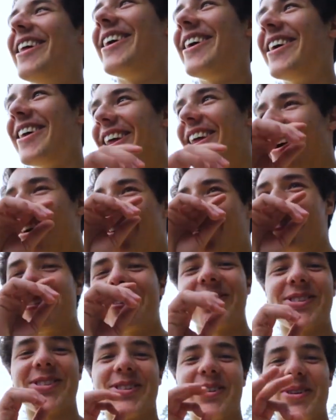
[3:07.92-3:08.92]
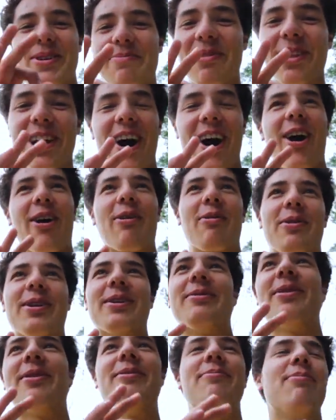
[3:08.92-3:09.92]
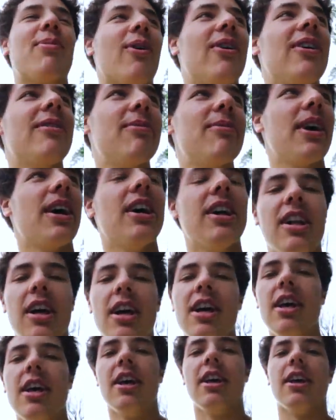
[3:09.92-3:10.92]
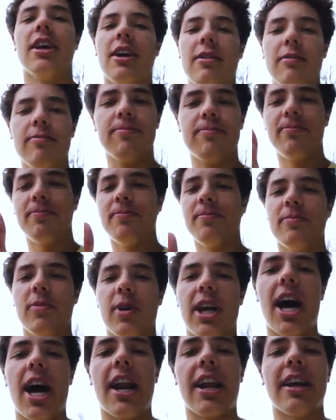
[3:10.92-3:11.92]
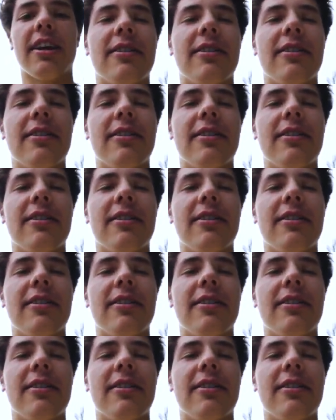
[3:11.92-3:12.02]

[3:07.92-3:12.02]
it was extremely awkward at one point, but you know, we got it.